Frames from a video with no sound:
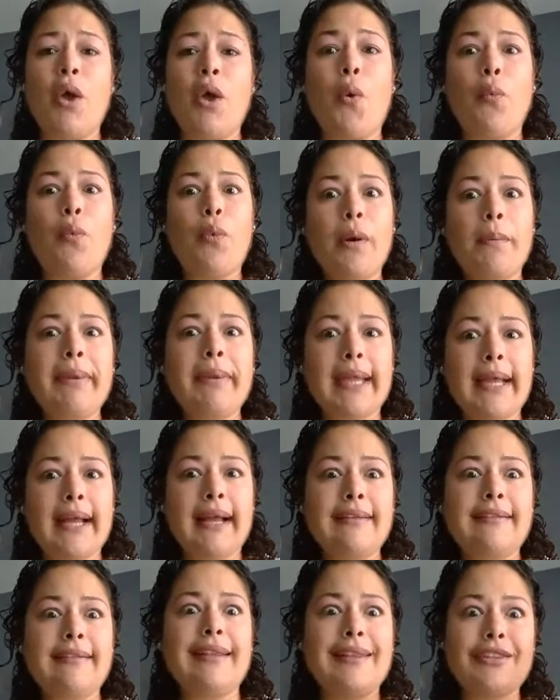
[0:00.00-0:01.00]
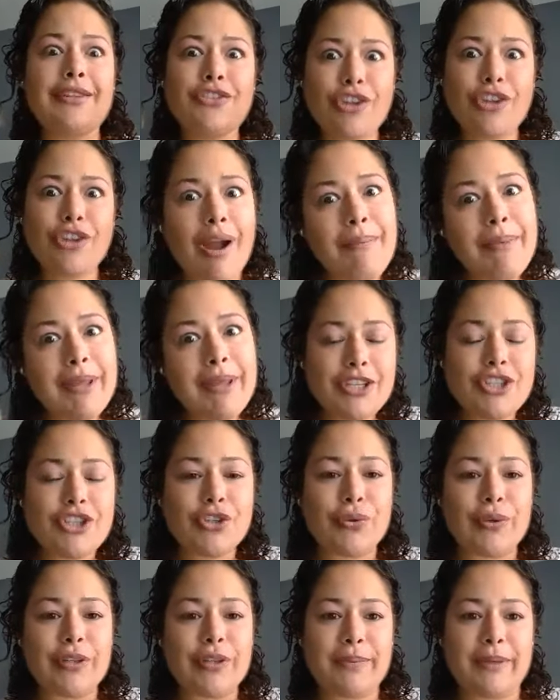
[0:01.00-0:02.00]
Well, because of this trauma that
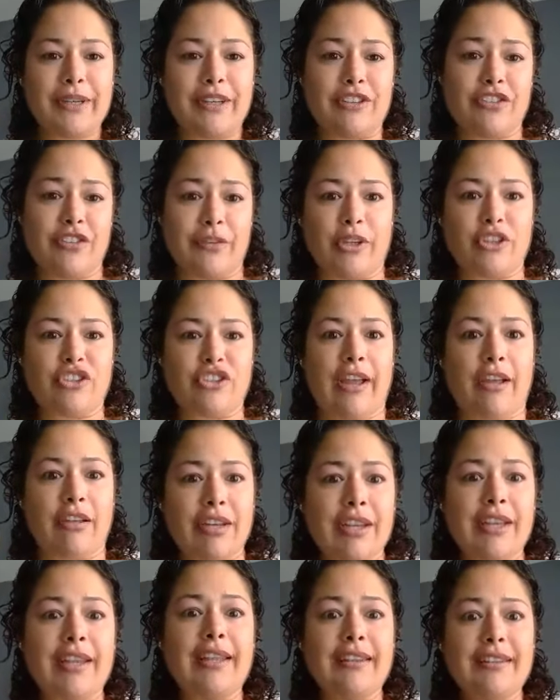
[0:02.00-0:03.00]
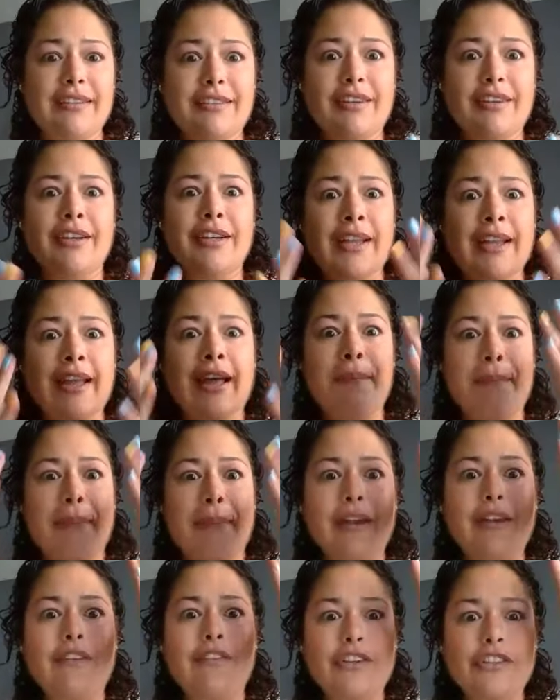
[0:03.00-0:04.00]
you experienced from your childhood, it's starting to come
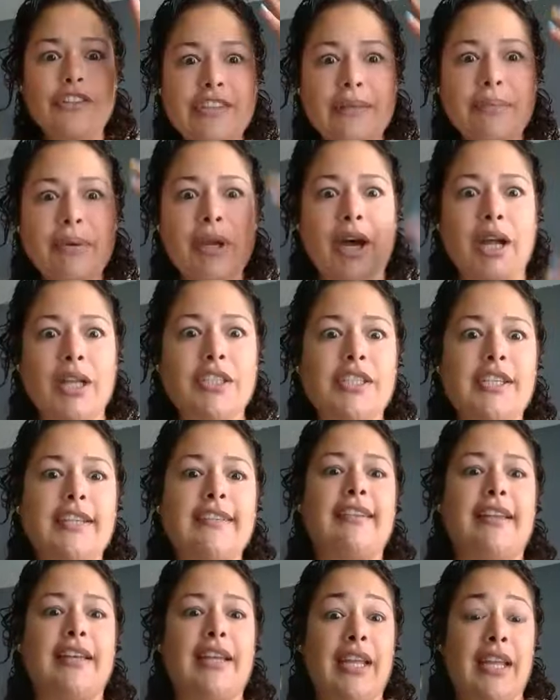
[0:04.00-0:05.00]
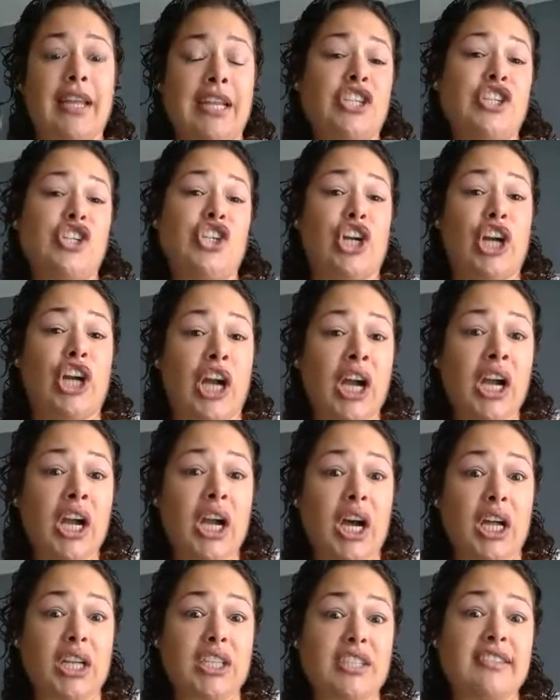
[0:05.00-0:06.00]
out of your subconscious and into your
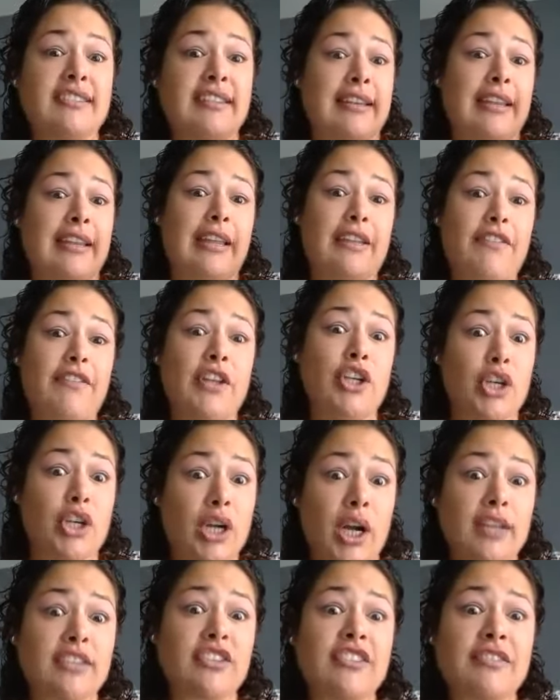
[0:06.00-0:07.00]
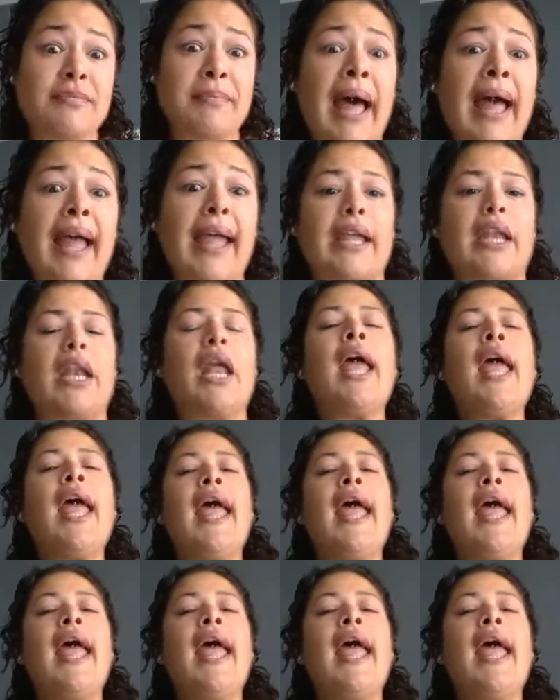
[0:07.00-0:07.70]
unconscious and even your conscious mind.